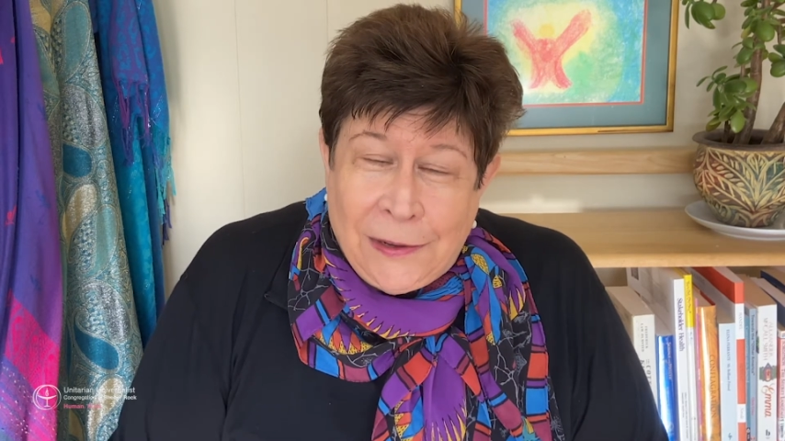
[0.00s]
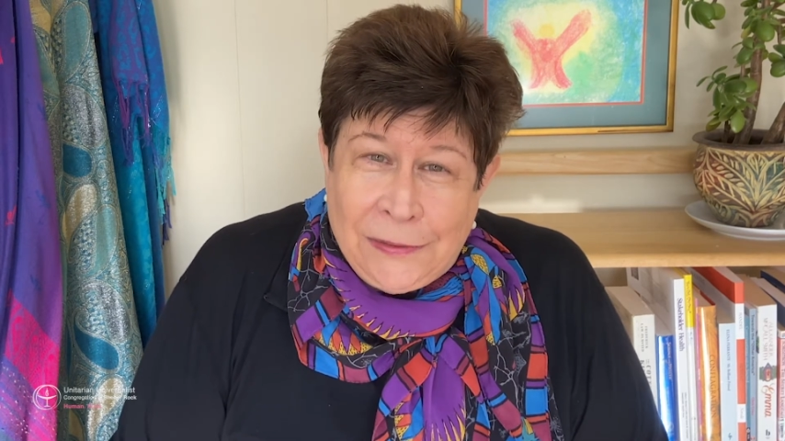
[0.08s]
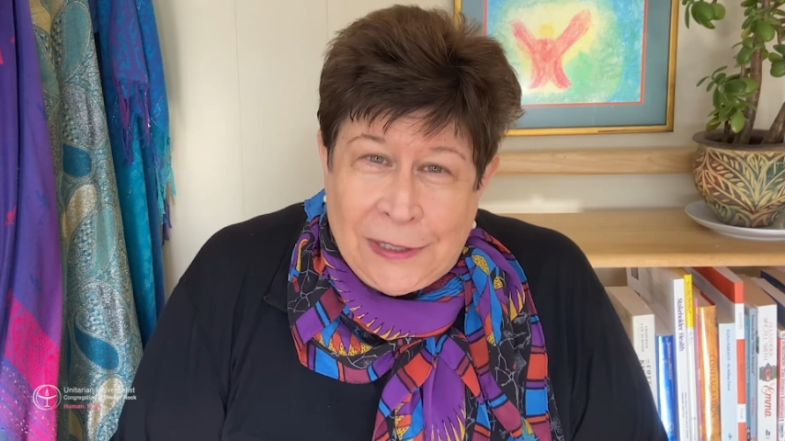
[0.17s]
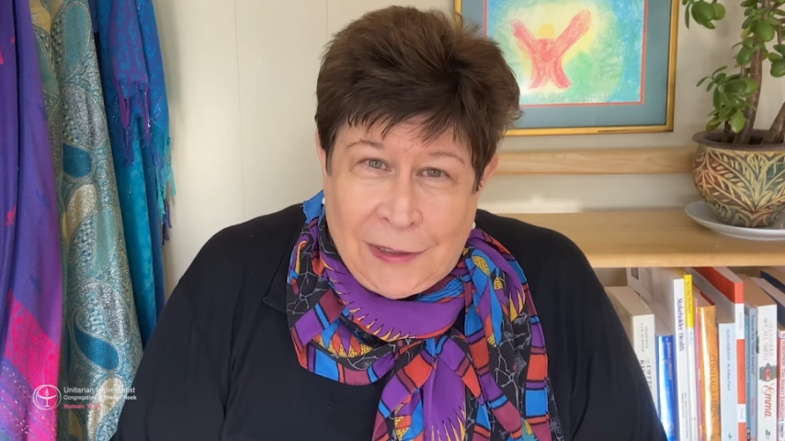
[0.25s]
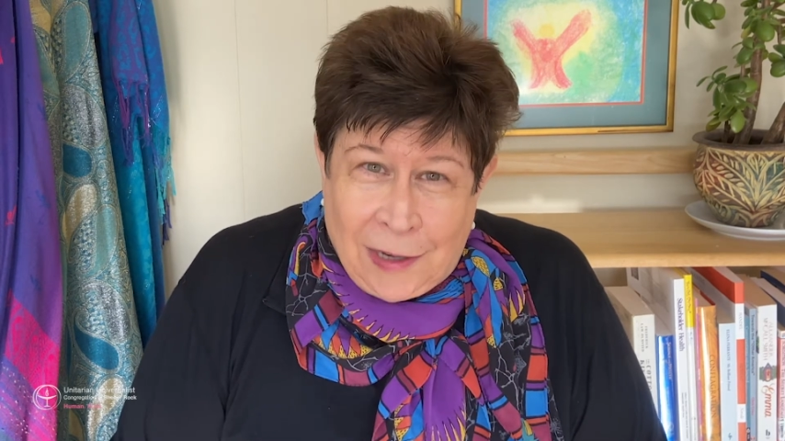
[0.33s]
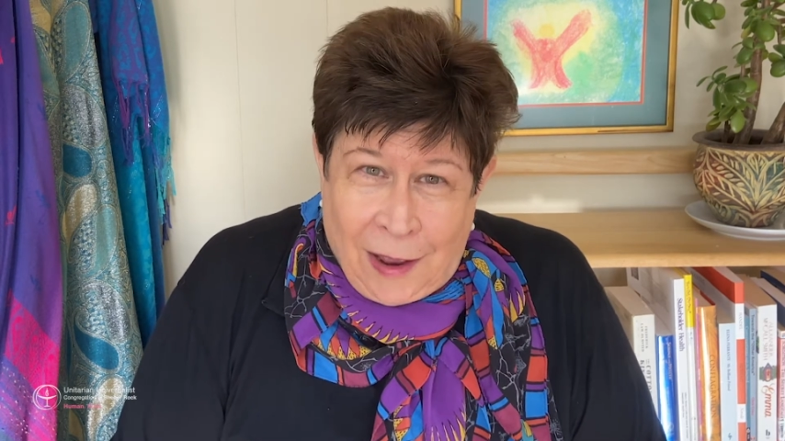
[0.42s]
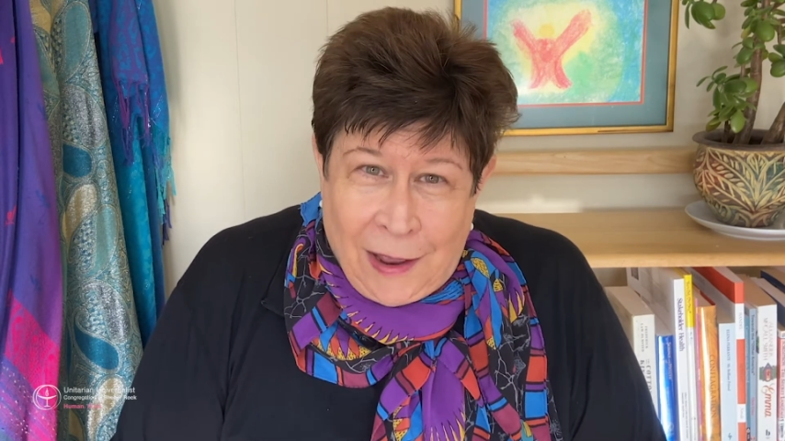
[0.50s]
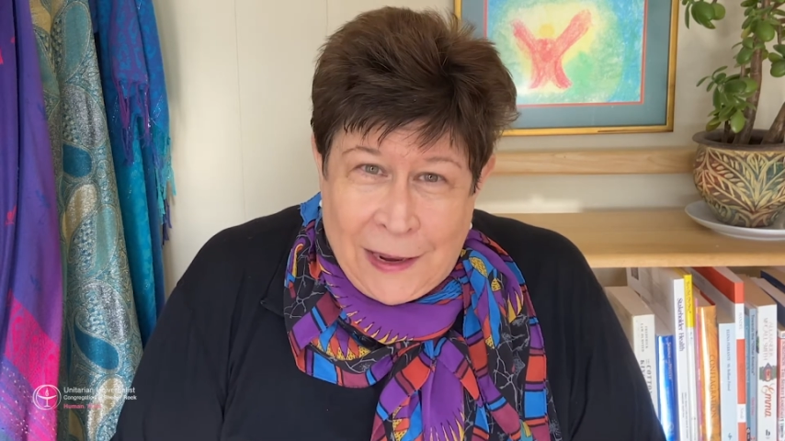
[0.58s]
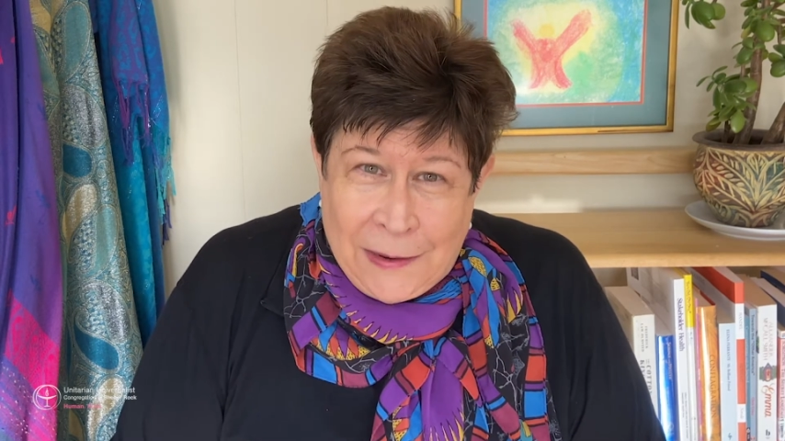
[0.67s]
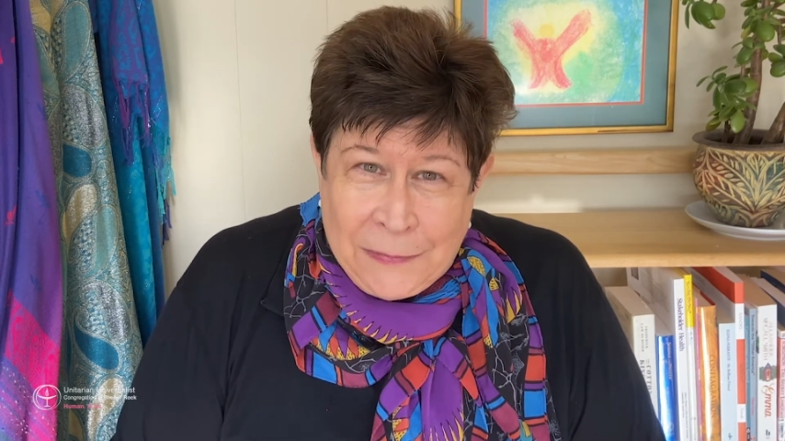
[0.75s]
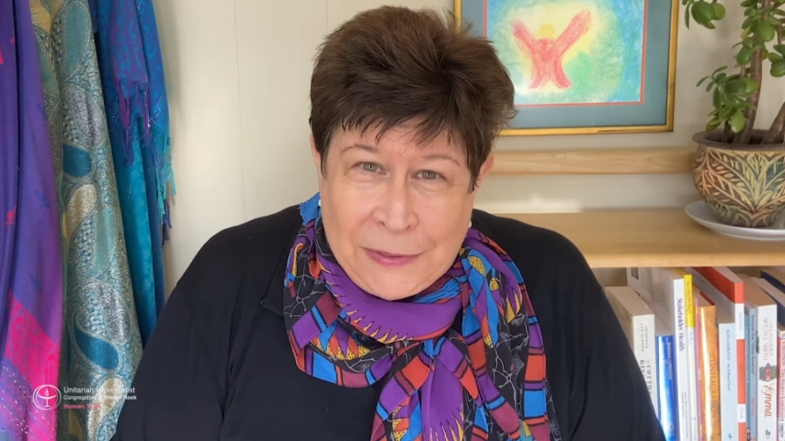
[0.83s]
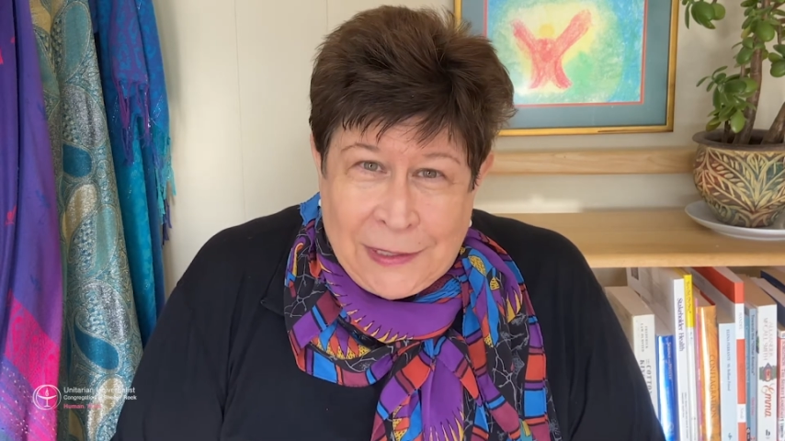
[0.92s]
of the
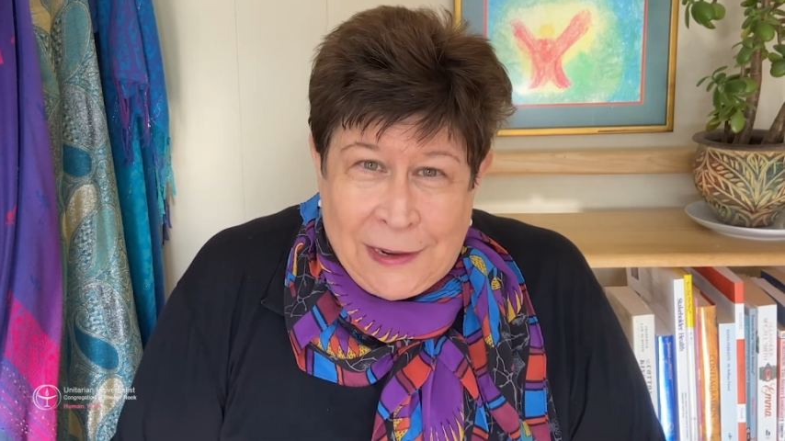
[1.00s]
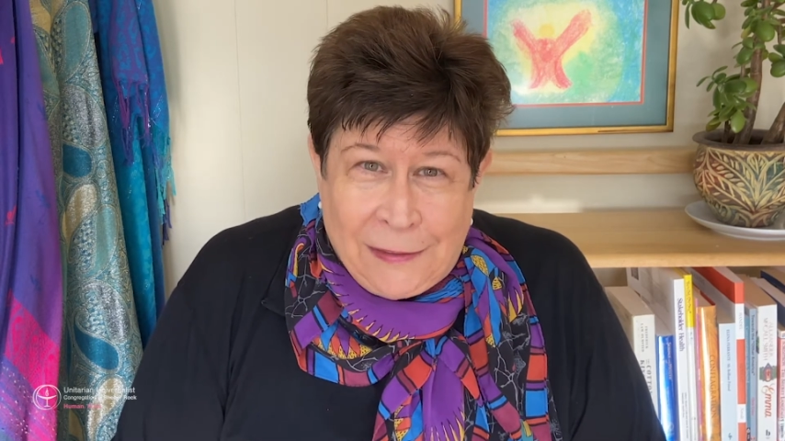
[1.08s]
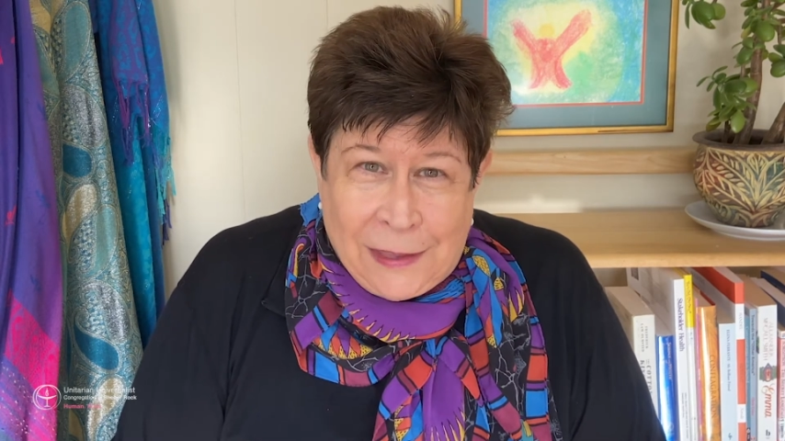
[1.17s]
times